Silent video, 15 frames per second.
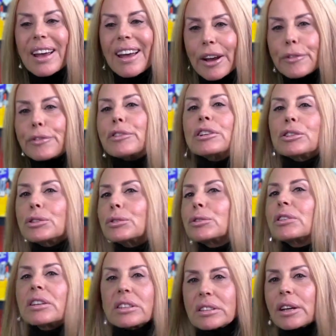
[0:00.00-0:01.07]
Every
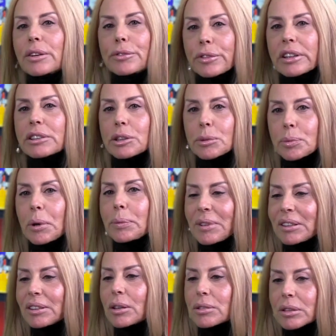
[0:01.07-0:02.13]
student at St. Francis Prep
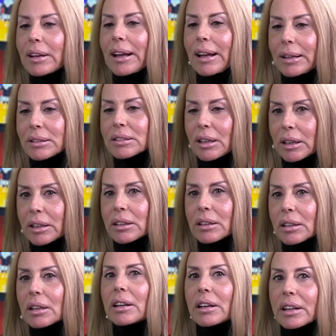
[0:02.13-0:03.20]
that does that on-site
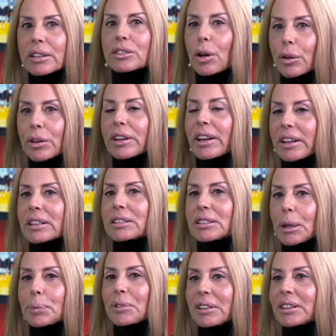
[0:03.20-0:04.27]
is going to get
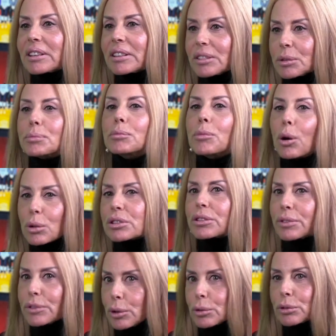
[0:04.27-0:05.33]
accepted into most
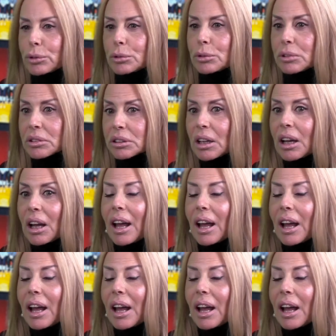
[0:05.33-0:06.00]
of those schools.